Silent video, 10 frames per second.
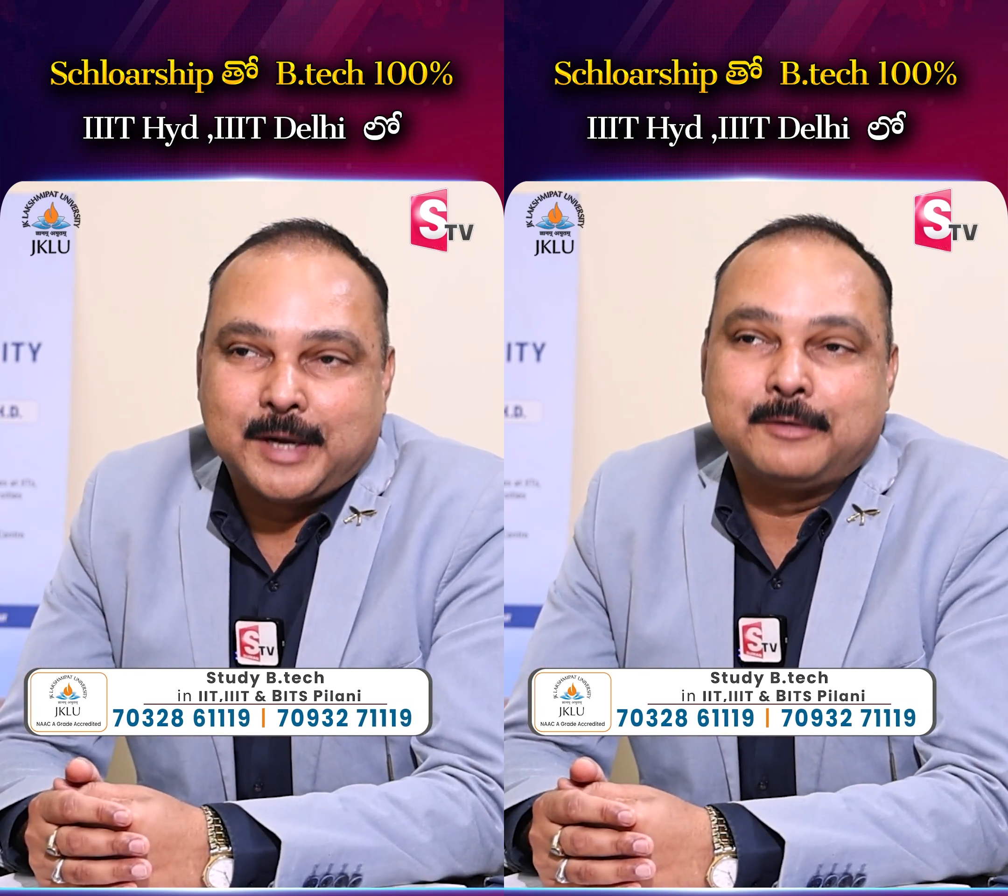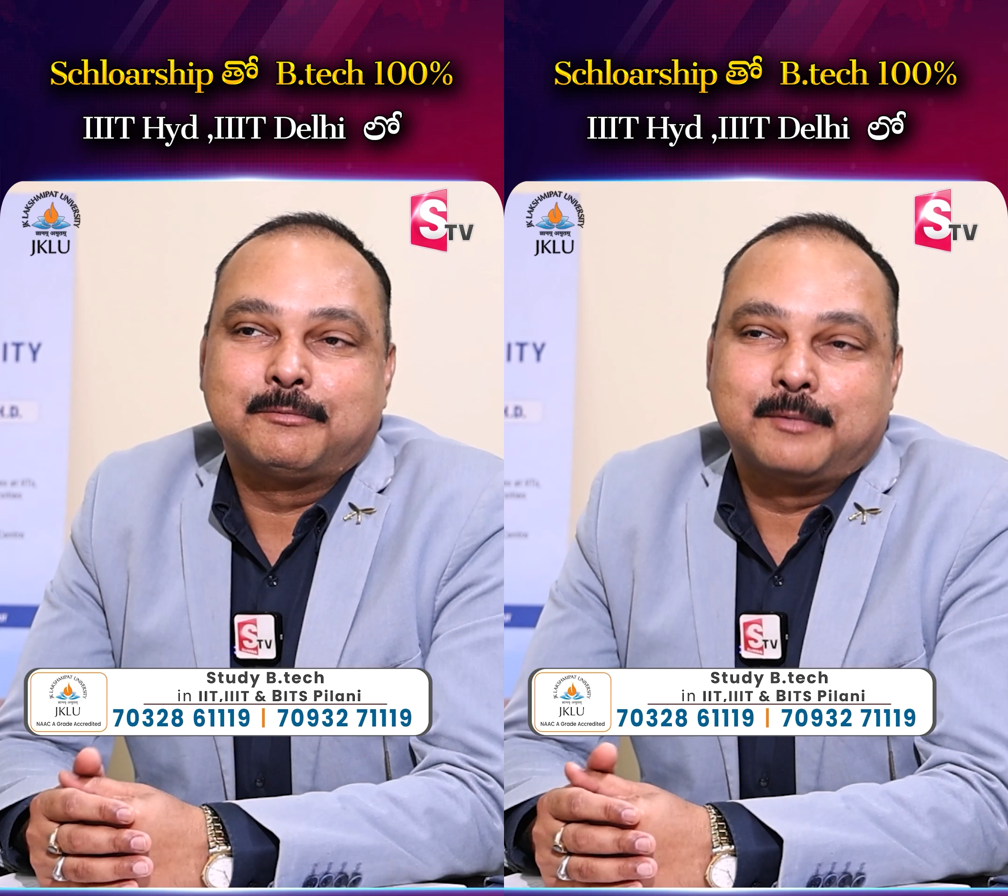
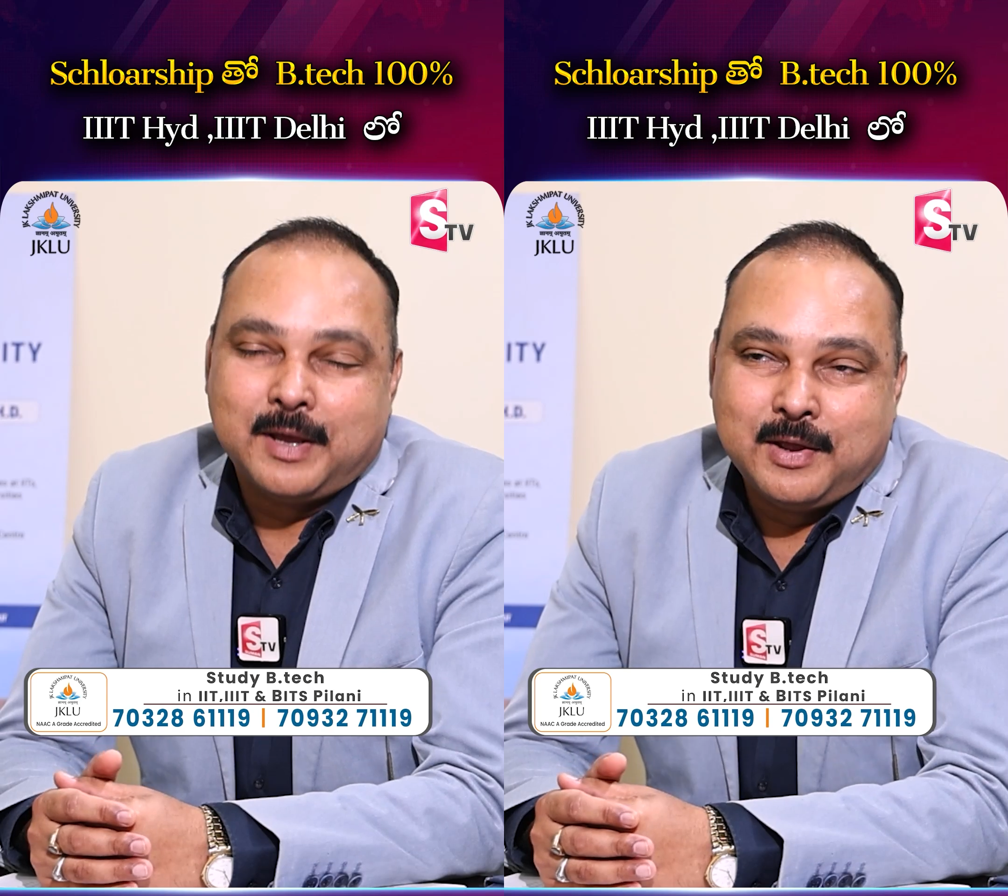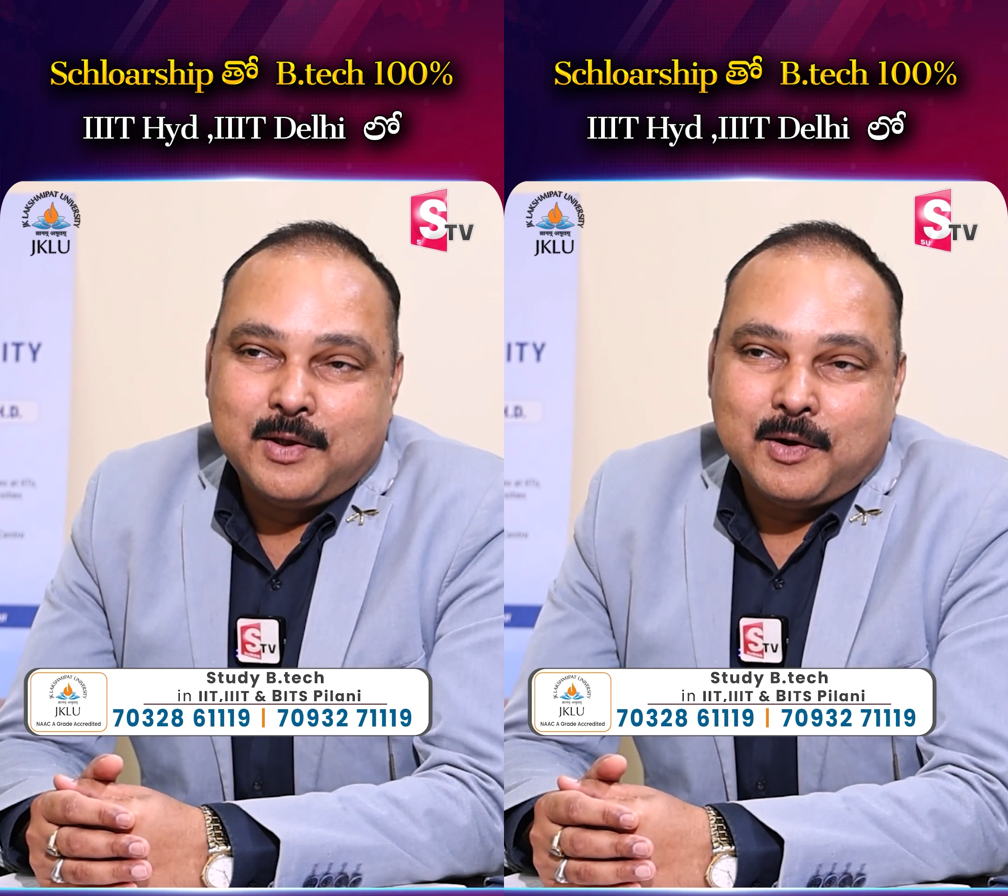and
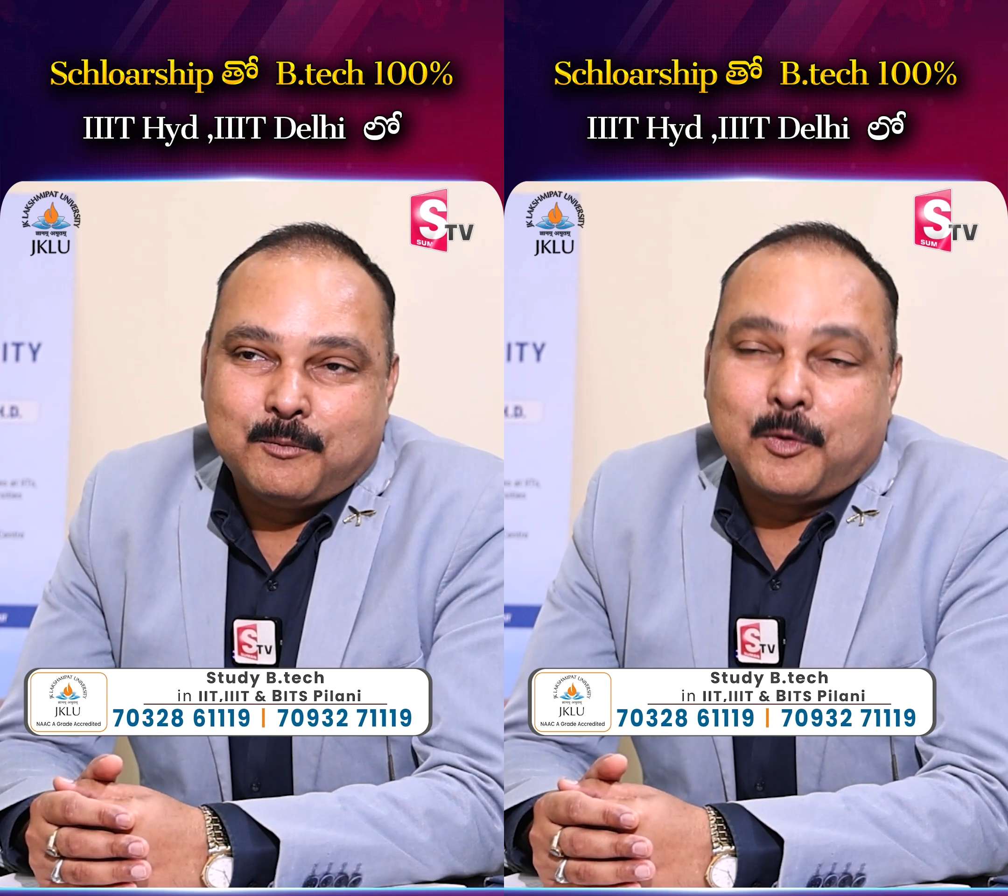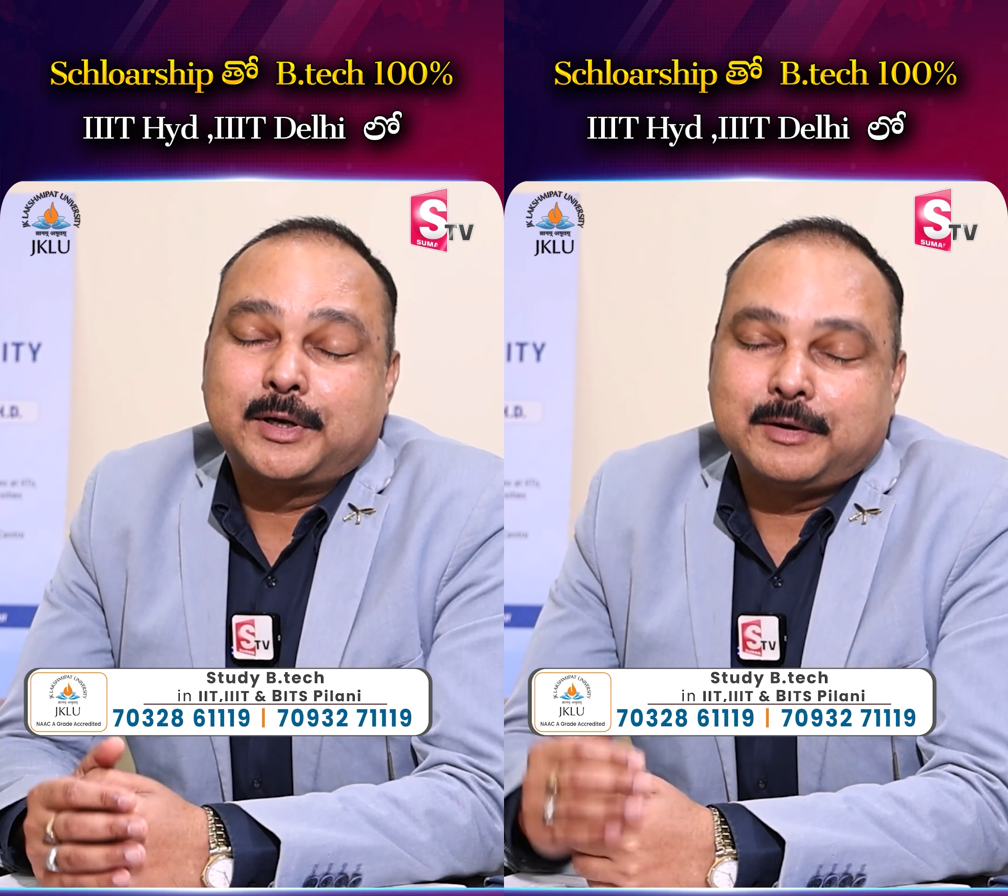
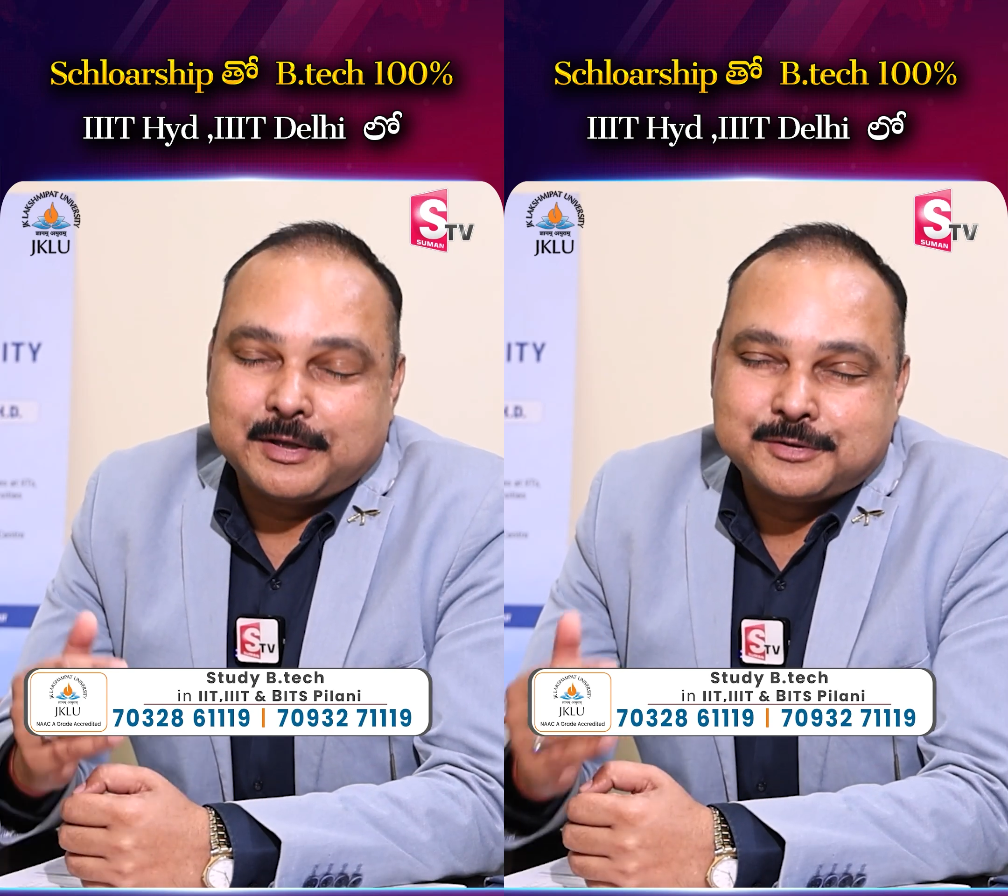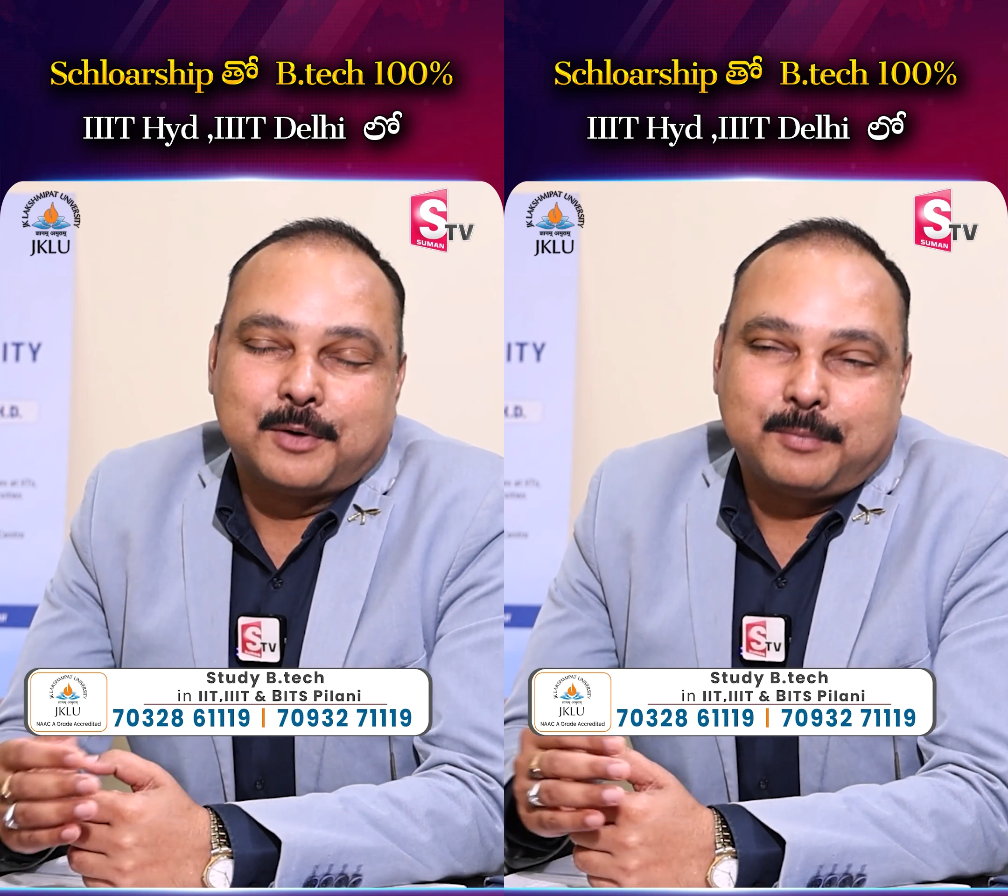what
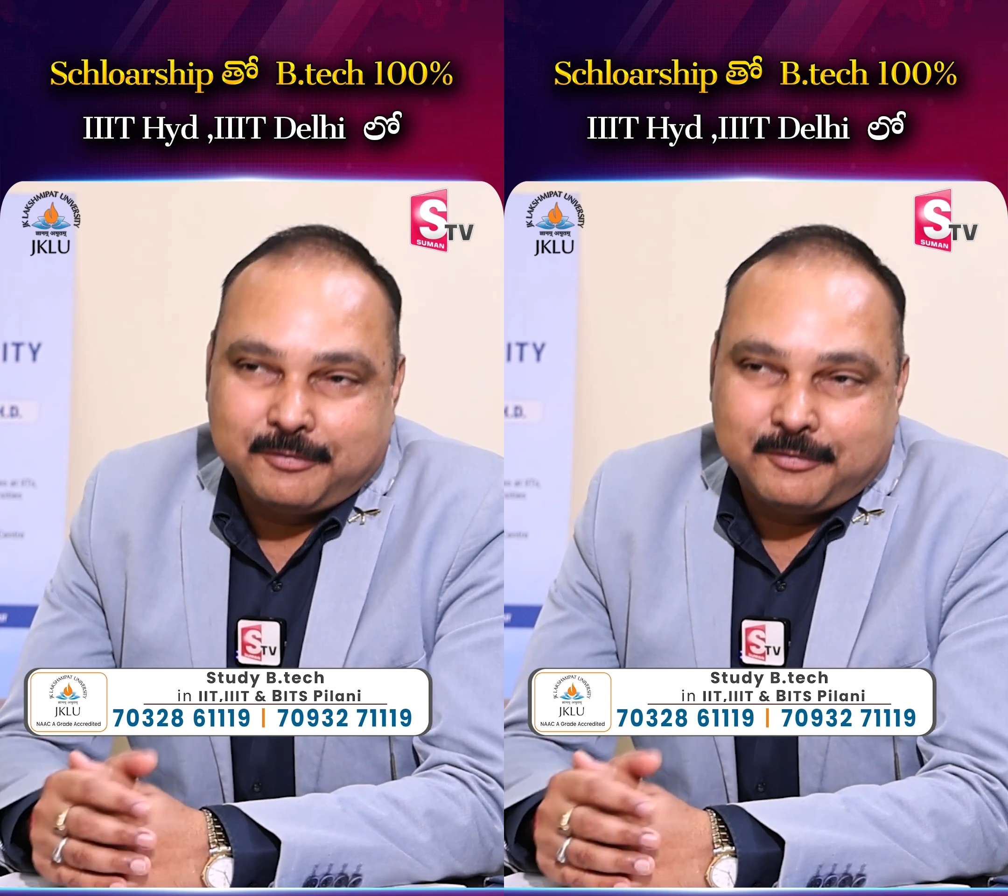is your